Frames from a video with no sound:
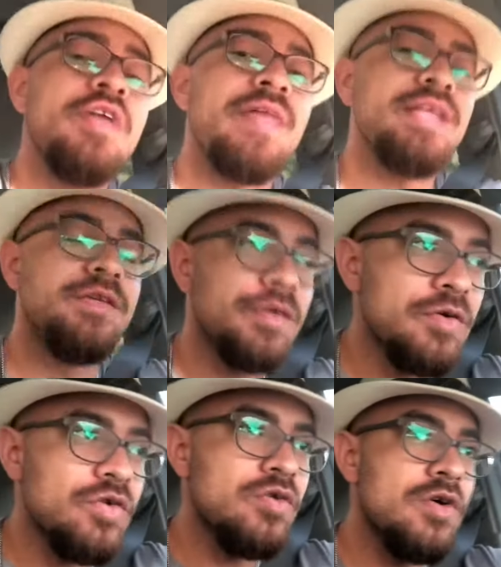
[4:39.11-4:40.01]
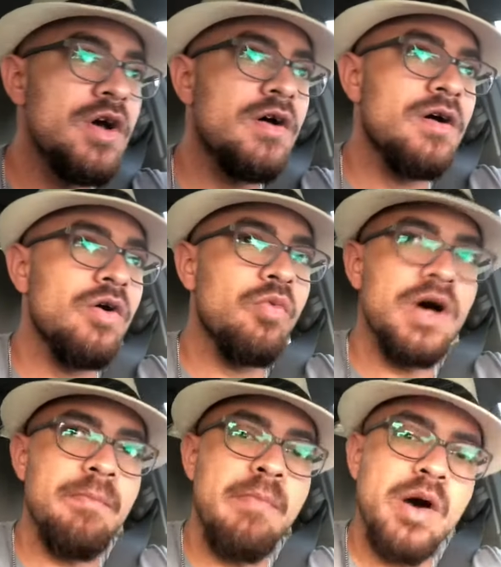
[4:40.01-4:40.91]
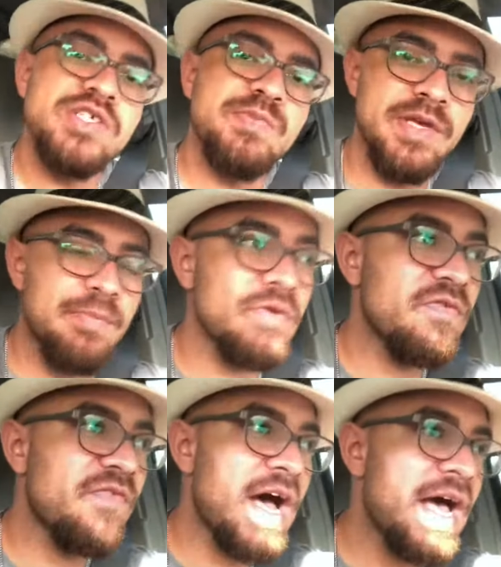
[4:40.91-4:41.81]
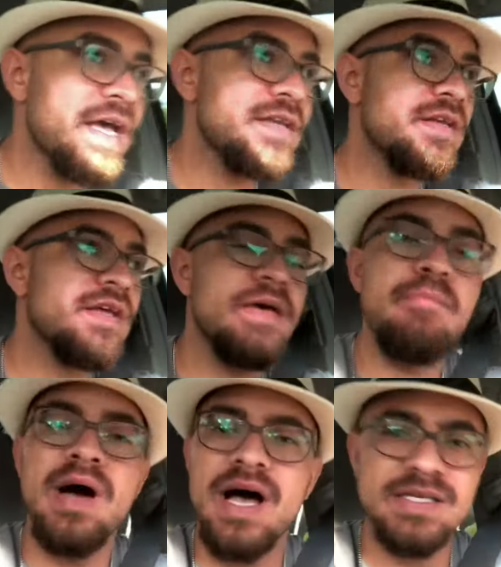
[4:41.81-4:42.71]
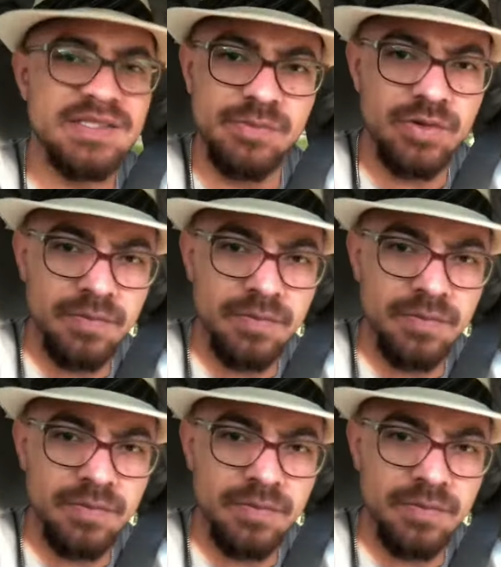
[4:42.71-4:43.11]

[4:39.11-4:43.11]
They do what most people find impossible.